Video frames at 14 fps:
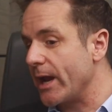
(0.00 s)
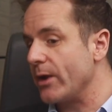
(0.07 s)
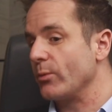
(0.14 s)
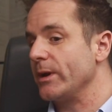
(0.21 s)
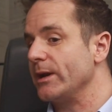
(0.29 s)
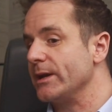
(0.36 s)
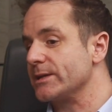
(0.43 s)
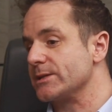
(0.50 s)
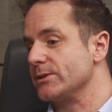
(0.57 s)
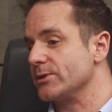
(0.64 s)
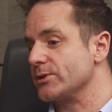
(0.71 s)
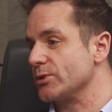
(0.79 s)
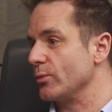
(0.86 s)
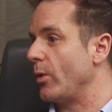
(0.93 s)
again, we listen
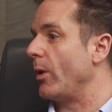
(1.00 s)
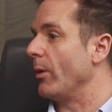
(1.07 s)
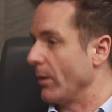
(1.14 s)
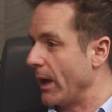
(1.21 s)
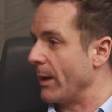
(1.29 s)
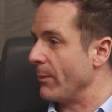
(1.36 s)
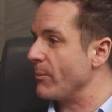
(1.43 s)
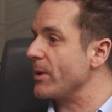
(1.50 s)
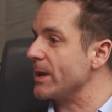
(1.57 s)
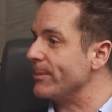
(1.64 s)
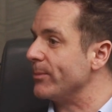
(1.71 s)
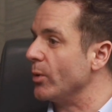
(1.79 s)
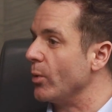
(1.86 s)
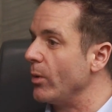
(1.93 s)
to what
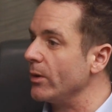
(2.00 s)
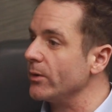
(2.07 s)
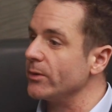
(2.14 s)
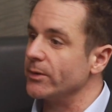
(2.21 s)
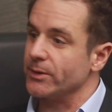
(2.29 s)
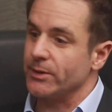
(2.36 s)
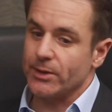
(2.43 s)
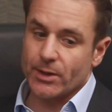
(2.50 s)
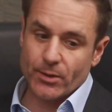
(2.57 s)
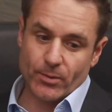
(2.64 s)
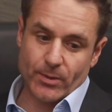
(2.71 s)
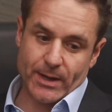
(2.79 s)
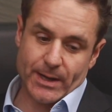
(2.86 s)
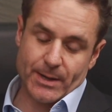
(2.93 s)
people want.
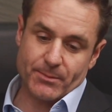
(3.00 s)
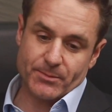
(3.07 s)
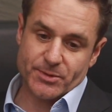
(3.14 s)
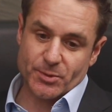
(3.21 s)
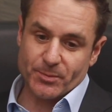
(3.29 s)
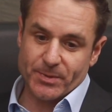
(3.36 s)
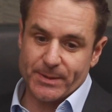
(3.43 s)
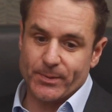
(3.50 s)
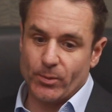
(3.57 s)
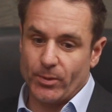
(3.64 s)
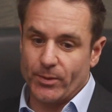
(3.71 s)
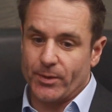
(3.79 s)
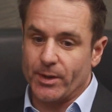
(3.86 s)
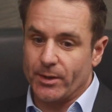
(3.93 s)
Some people
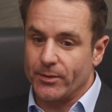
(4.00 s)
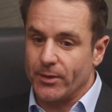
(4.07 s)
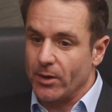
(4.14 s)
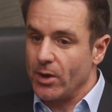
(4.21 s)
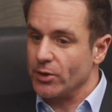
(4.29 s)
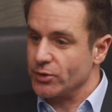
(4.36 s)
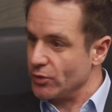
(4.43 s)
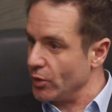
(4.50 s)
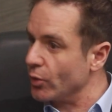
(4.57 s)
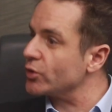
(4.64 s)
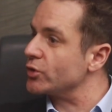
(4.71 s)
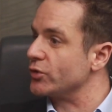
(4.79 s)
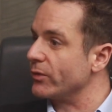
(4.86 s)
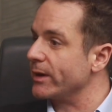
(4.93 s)
want the larger
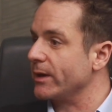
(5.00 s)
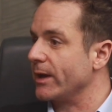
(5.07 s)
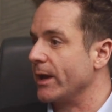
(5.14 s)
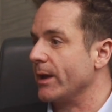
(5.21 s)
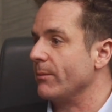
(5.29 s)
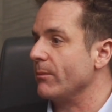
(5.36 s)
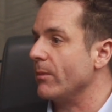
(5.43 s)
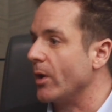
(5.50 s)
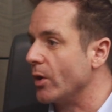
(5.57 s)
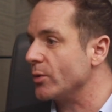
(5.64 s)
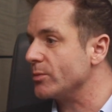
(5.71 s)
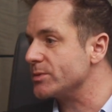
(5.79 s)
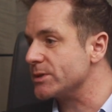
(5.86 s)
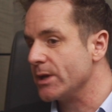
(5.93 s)
luxury
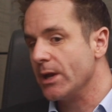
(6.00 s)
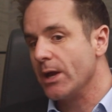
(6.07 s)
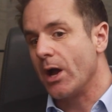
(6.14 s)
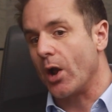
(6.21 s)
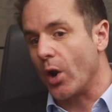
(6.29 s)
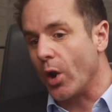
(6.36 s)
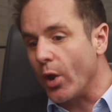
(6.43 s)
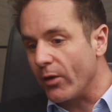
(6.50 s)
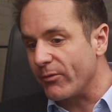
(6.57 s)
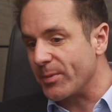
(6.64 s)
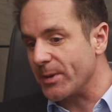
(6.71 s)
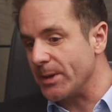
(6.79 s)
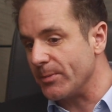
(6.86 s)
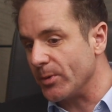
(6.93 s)
homes. A lot of
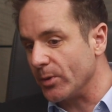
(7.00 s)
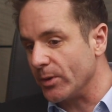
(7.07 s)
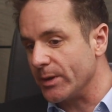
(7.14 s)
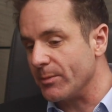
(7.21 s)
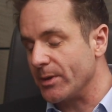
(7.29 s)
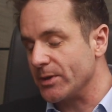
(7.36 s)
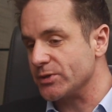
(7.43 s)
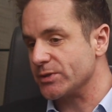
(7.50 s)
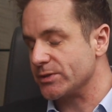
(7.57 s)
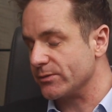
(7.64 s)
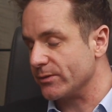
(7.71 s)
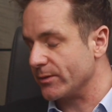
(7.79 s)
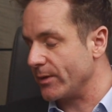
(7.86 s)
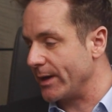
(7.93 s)
people in
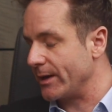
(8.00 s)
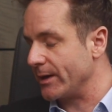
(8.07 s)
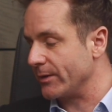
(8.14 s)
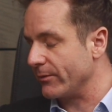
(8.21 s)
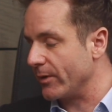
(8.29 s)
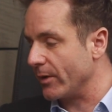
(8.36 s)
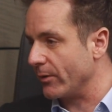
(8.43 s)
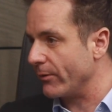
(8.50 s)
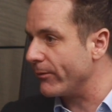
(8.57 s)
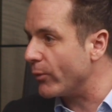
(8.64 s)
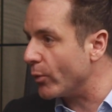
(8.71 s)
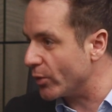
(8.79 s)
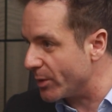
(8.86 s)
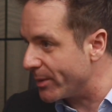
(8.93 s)
Manchester are on
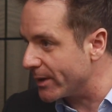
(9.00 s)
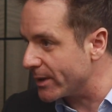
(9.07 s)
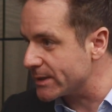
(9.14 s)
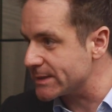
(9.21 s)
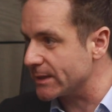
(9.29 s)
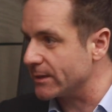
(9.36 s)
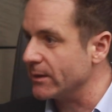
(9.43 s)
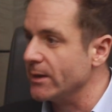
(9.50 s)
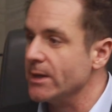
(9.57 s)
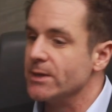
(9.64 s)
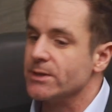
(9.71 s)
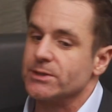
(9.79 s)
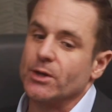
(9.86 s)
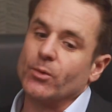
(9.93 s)
affordability,
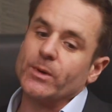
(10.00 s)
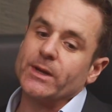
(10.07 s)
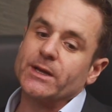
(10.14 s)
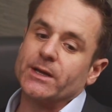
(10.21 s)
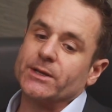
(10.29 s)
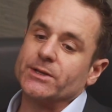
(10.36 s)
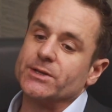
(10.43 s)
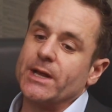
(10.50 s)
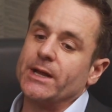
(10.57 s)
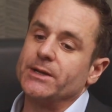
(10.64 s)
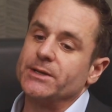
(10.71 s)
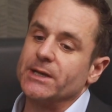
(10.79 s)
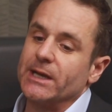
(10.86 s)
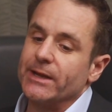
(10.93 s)
so we can
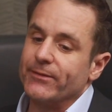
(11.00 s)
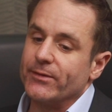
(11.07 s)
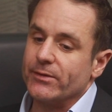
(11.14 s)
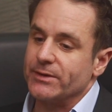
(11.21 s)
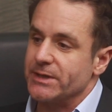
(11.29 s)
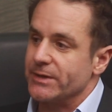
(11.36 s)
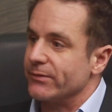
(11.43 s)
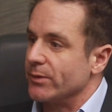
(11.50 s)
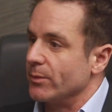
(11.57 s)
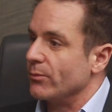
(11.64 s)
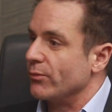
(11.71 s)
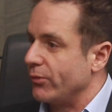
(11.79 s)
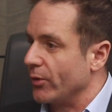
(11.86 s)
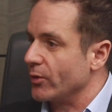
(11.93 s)
deliver
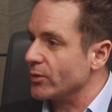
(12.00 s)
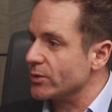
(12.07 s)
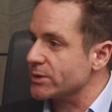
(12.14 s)
different products.